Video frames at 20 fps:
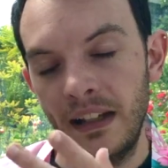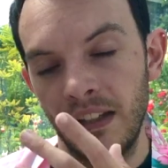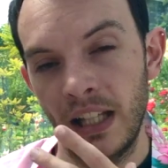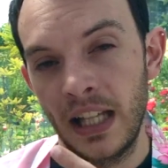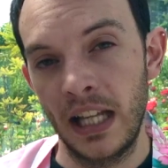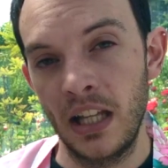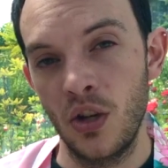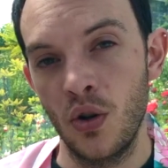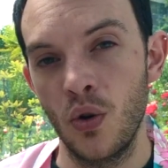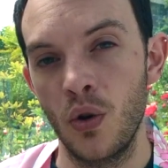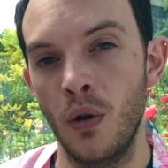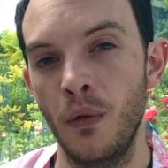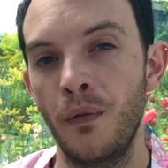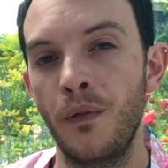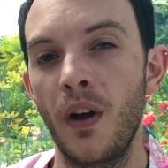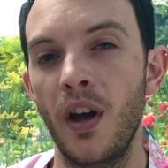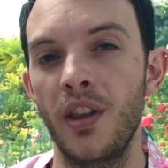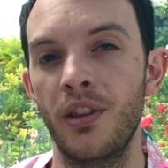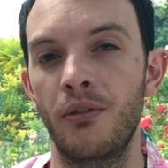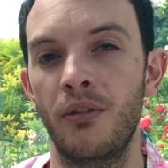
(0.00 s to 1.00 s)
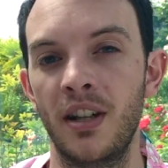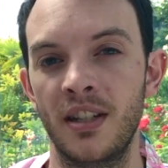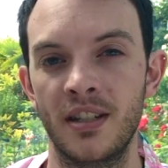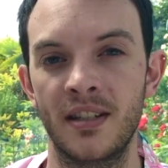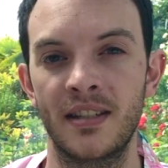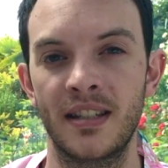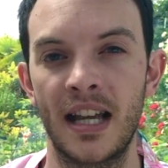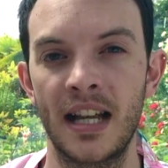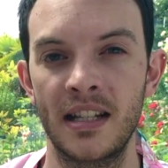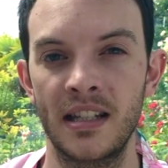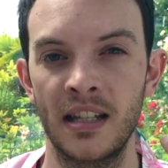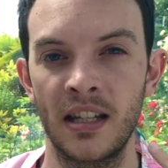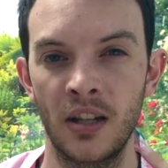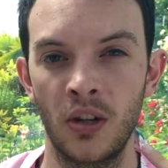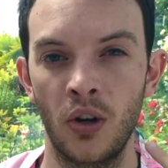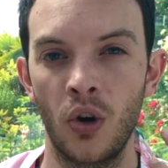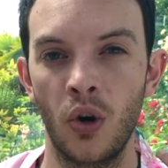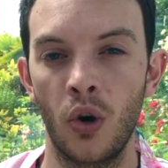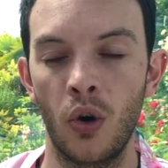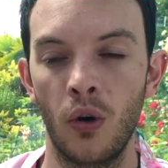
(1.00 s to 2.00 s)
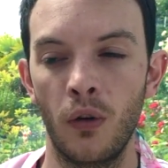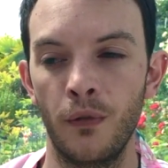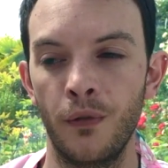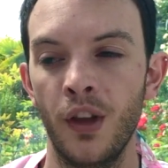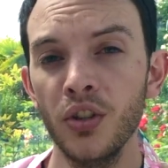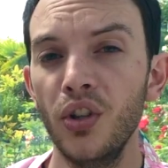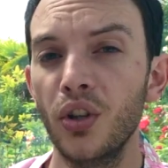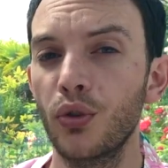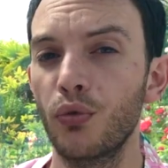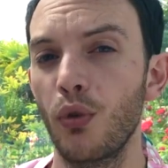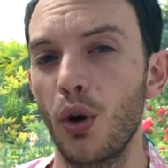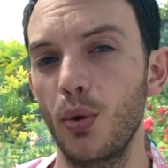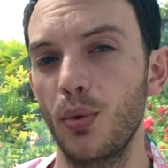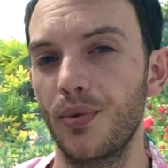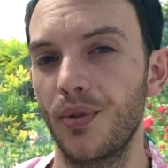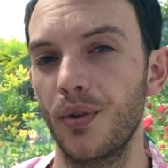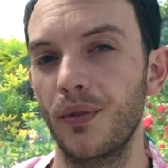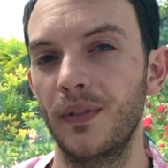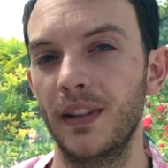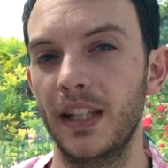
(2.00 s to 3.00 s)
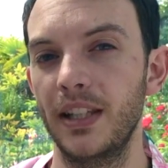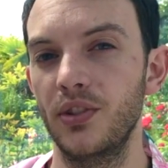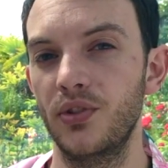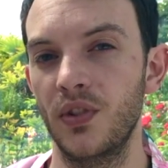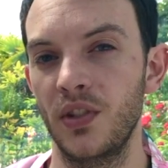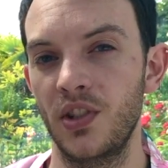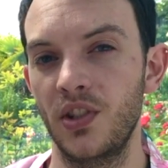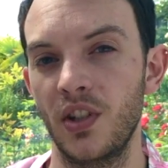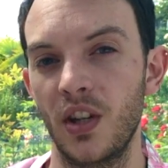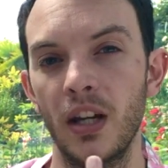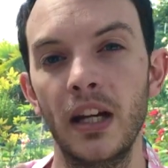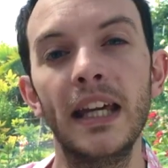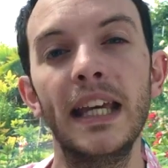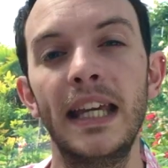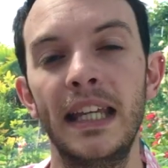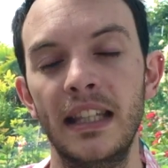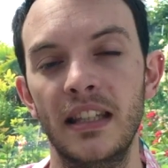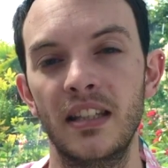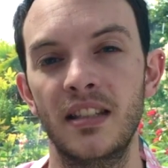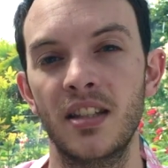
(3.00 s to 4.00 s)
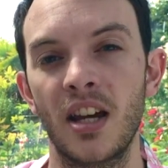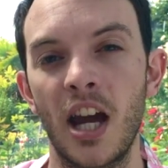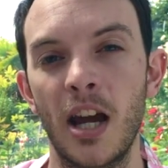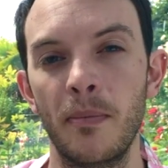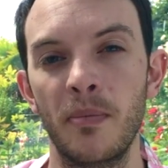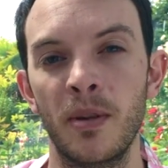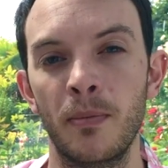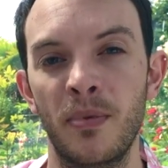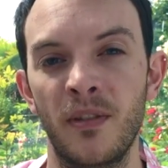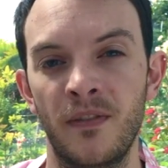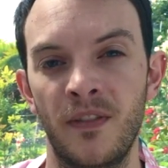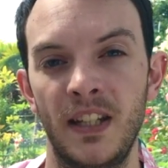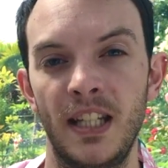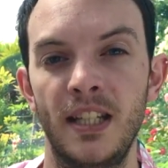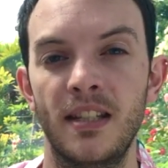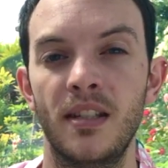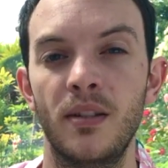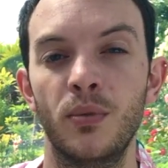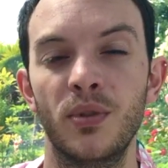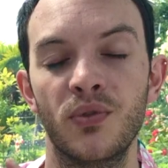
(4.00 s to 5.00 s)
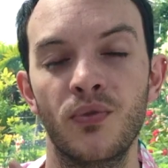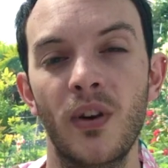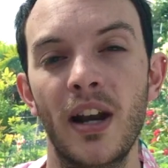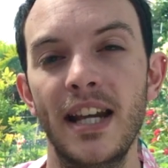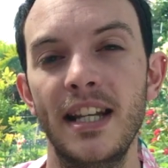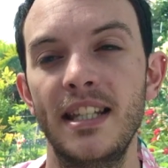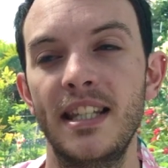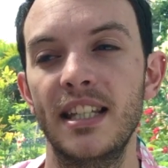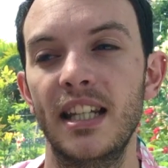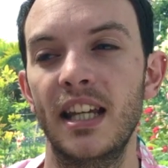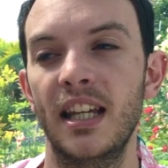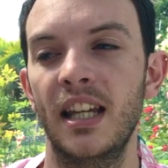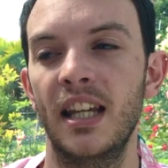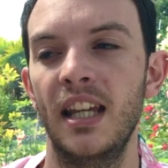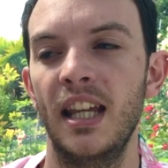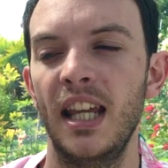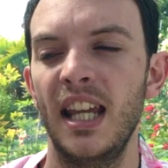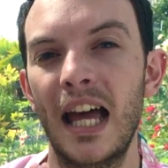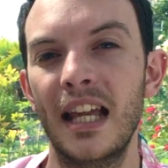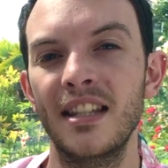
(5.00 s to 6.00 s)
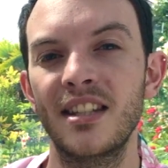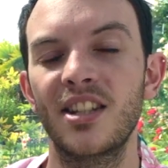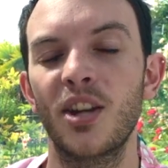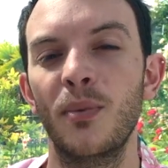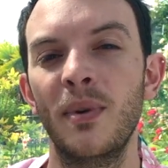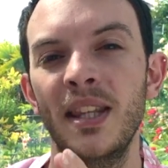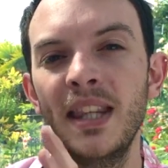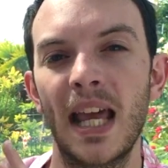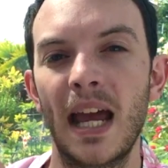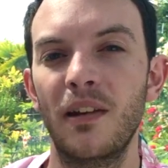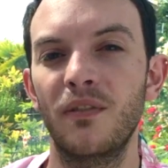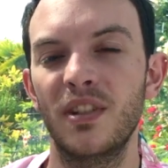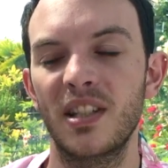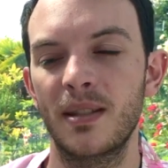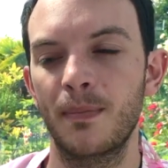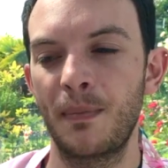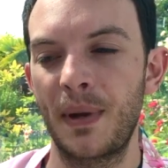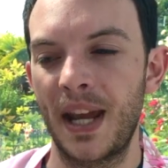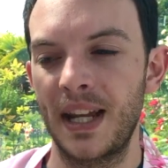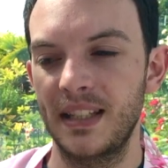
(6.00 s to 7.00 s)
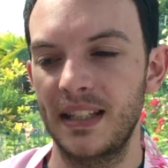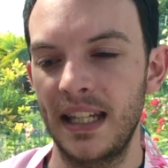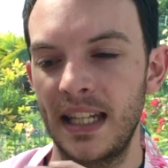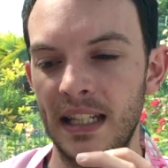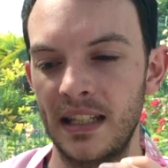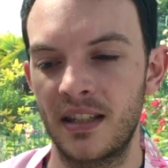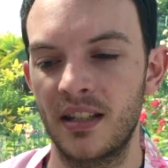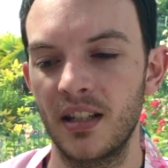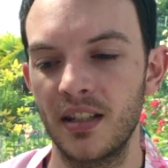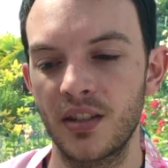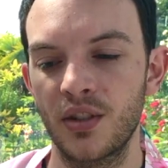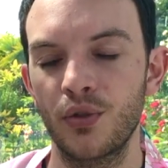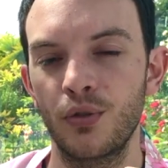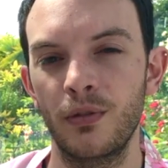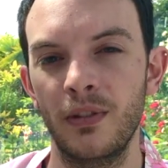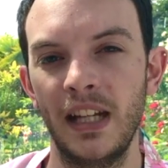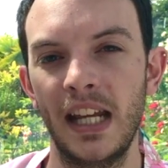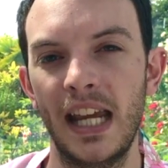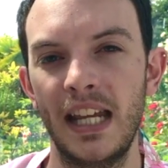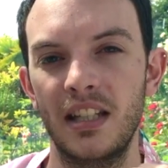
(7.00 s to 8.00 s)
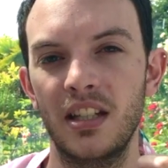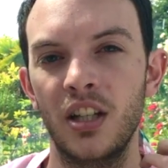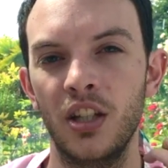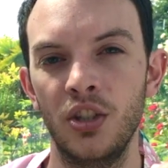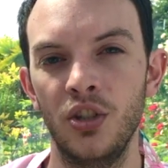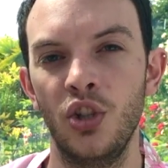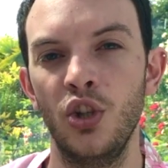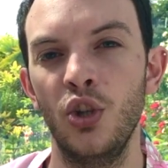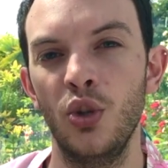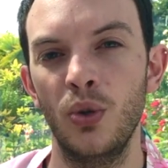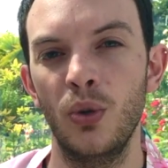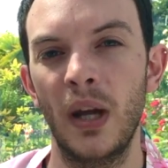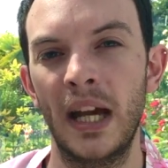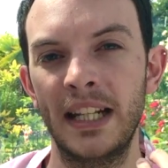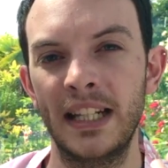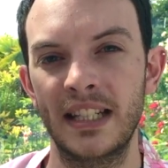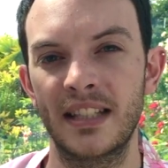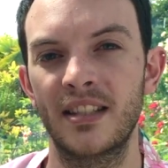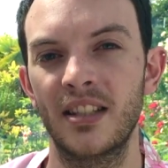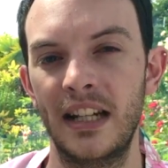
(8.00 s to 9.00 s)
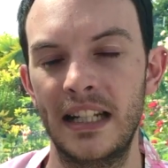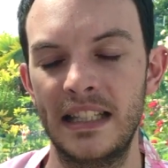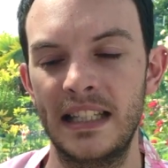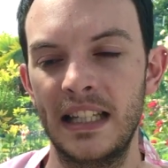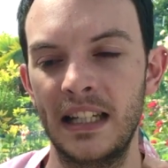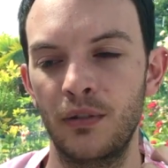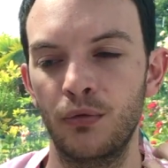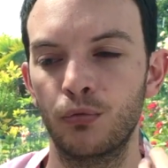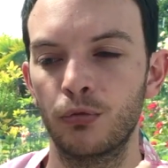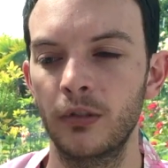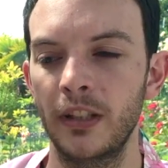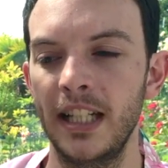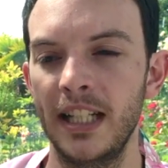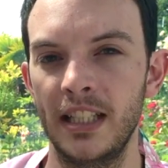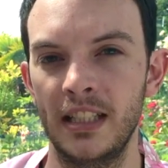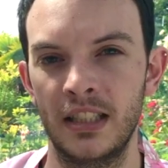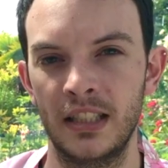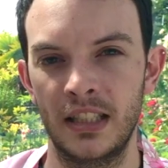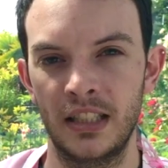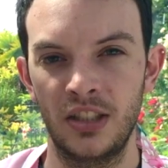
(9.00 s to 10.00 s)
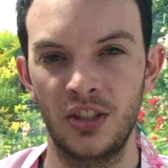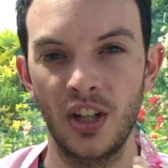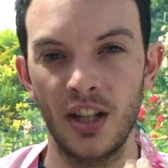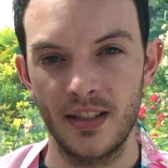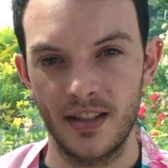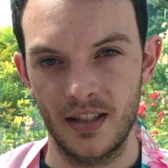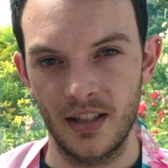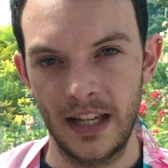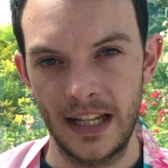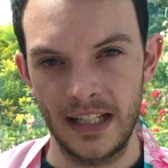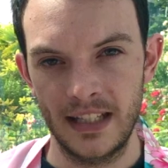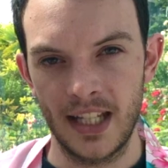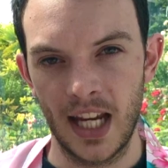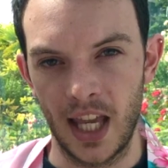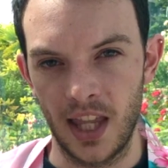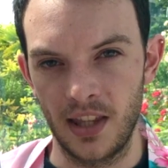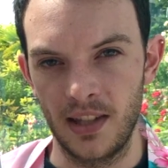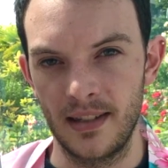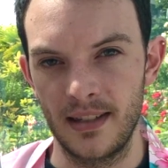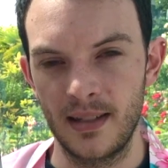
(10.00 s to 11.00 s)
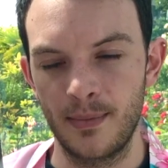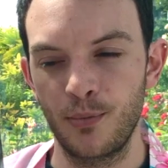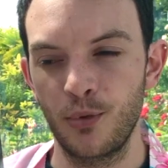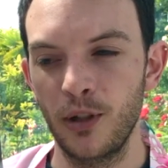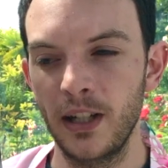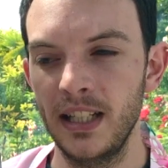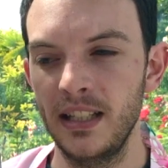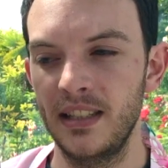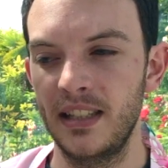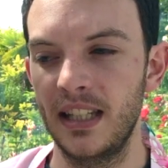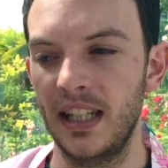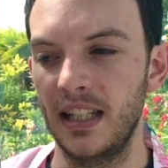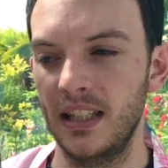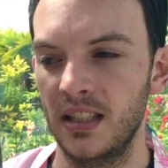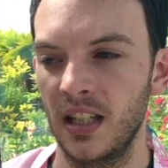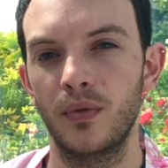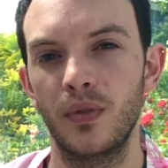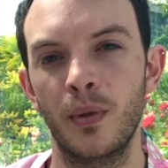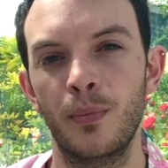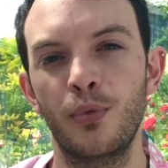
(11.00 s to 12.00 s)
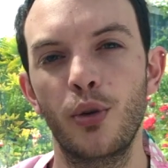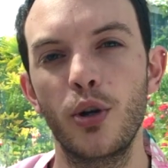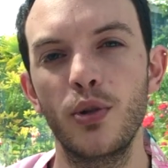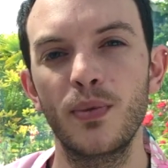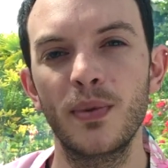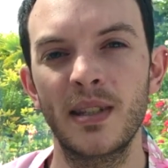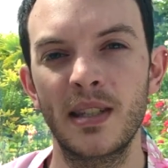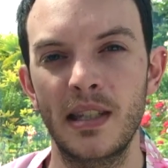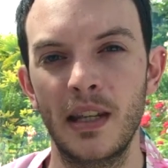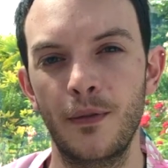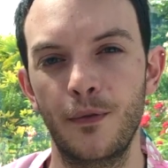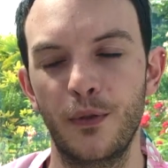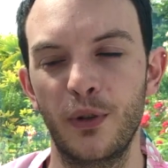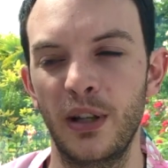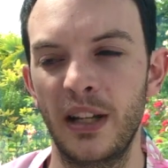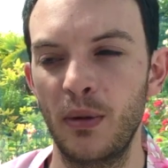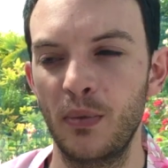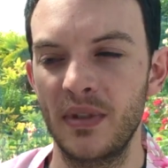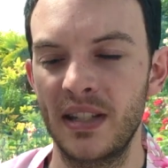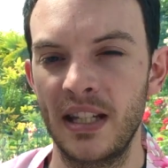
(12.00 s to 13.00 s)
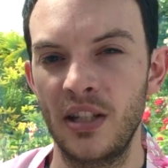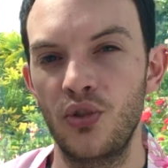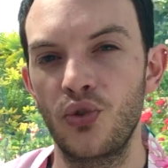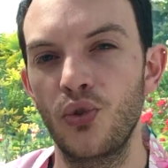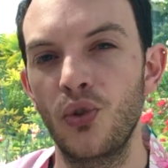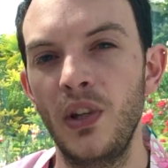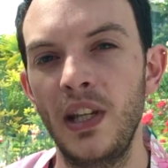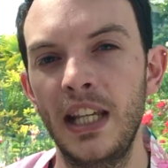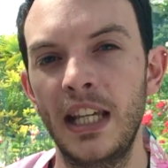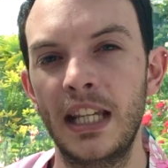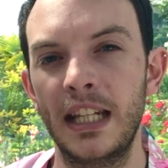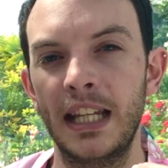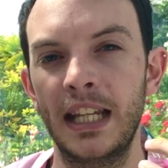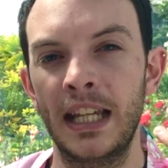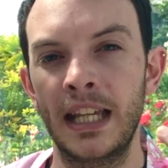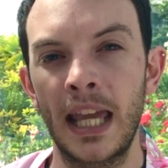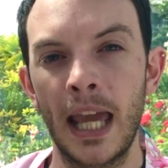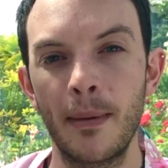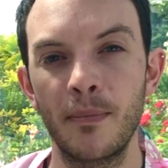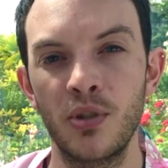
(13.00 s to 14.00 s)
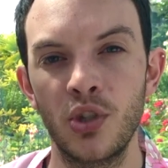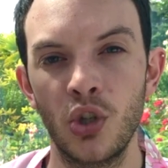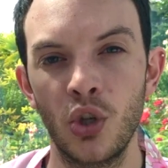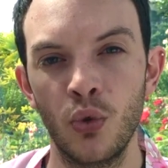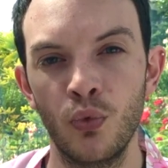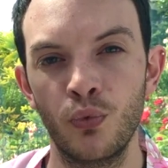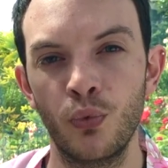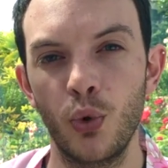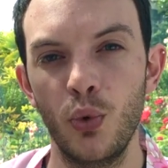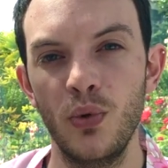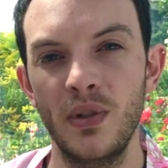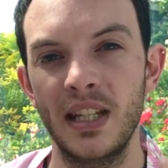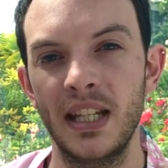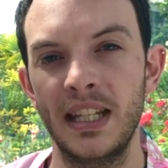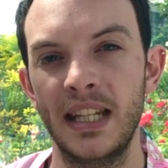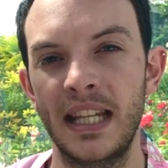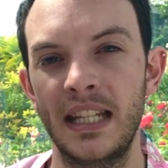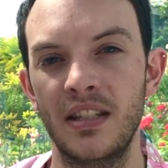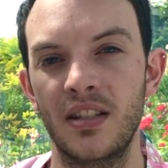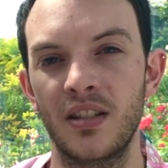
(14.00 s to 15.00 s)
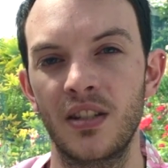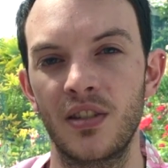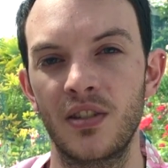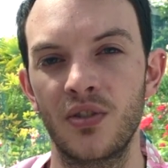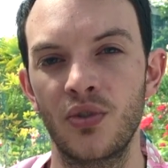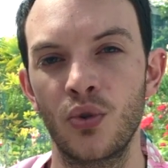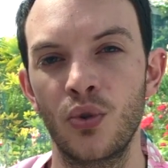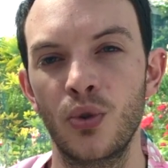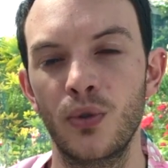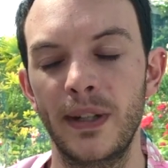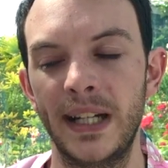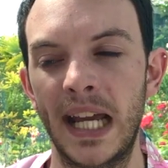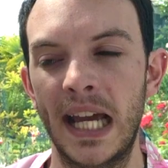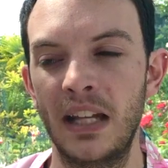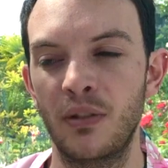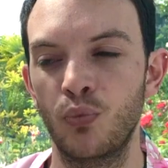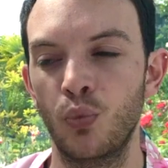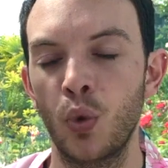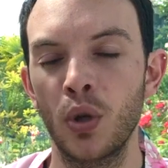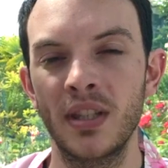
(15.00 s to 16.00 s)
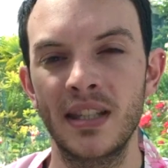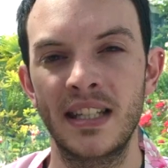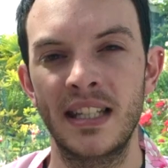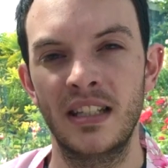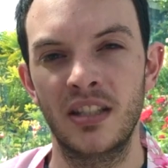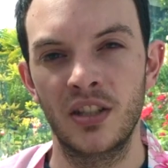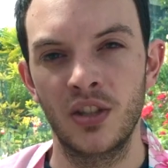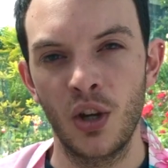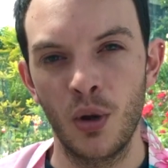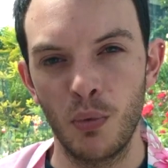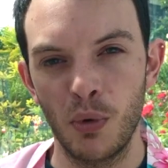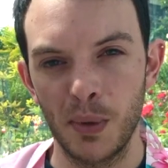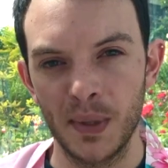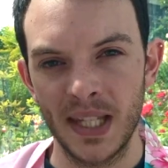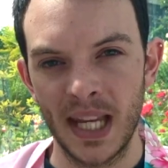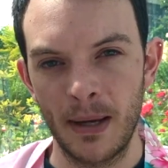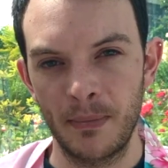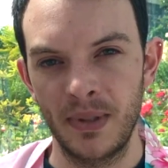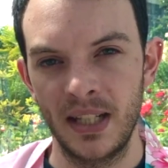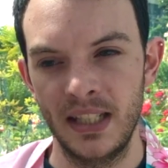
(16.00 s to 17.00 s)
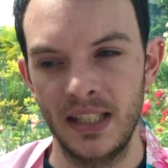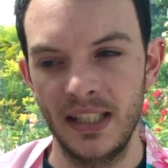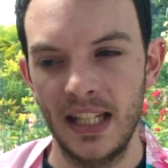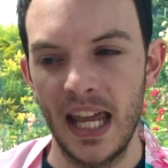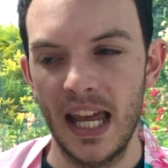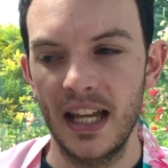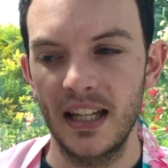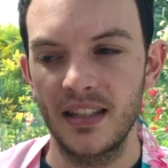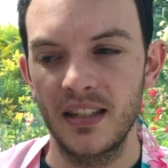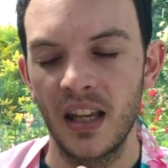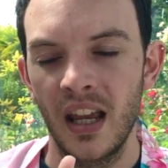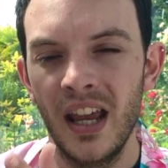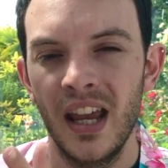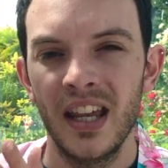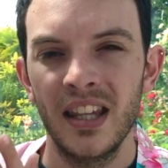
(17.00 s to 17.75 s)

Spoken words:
and then your further understanding of the growth of literature in the time that Pavese was writing. And so in that respect, it does create a new and exciting read, just like Death in Spring did. The prose was different, it was intriguing, it kept you rooted into the story and wanting to know what was happening next.